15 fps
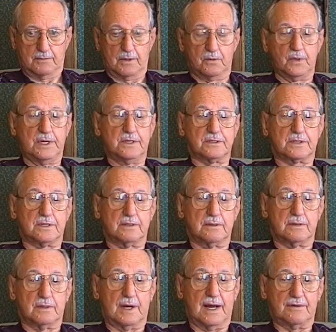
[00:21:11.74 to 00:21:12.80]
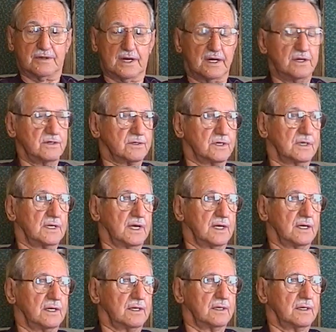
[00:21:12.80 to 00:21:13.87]
But we used to, Iva and I used to take
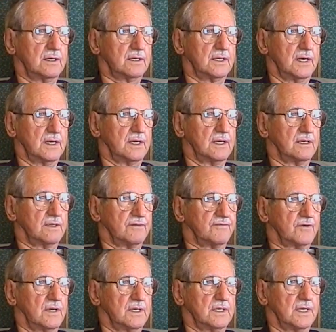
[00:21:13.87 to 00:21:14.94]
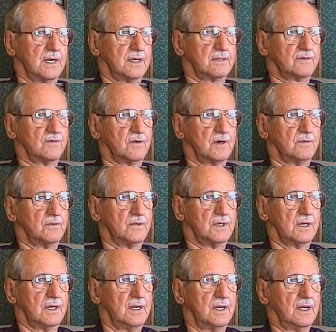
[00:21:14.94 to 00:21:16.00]
take care of the front desk for them
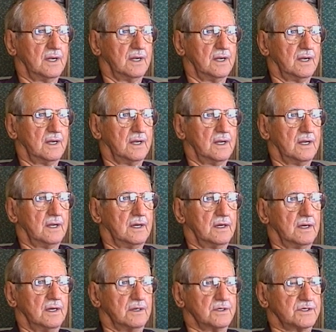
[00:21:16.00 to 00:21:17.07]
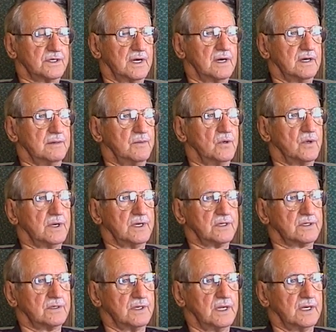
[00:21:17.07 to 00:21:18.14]
when, on Saturday mornings
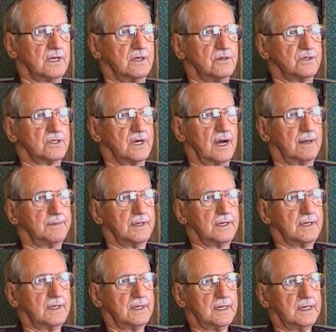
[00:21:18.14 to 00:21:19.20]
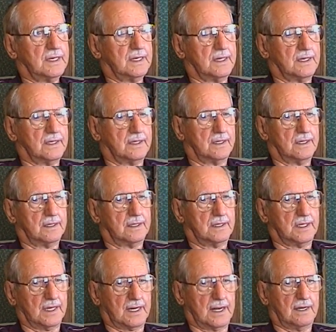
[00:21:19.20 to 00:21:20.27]
so they could go shopping and
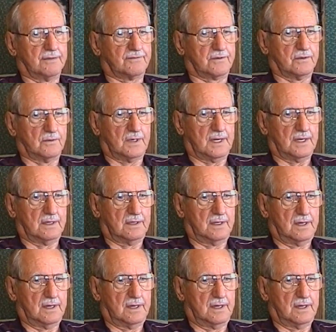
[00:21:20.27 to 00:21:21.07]
get out for a while.